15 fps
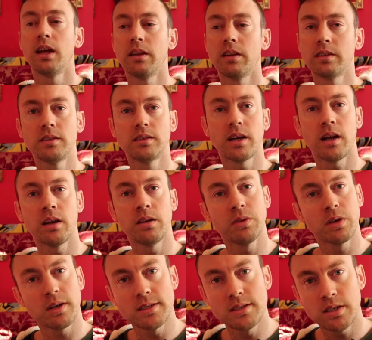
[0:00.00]
This is kind of
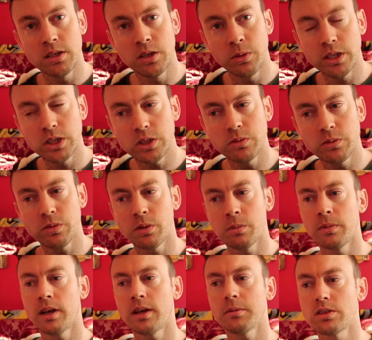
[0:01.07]
a continuation from
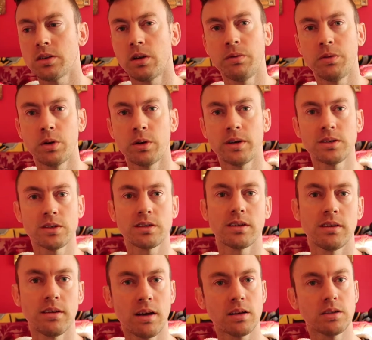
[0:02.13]
that, so if you're interested
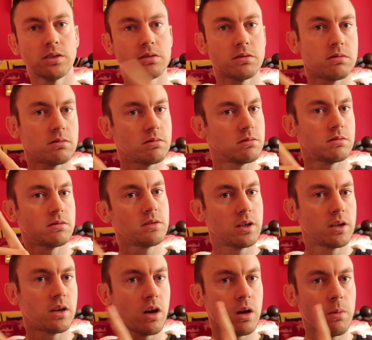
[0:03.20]
in that, just
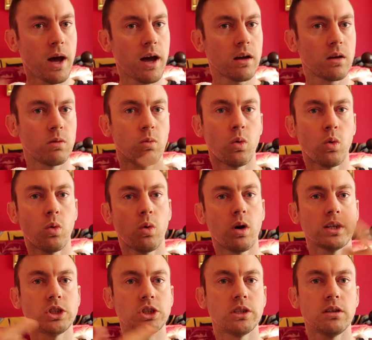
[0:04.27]
go back and
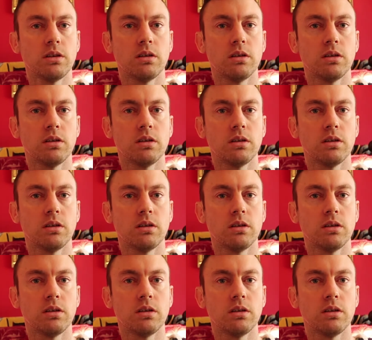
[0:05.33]
watch it.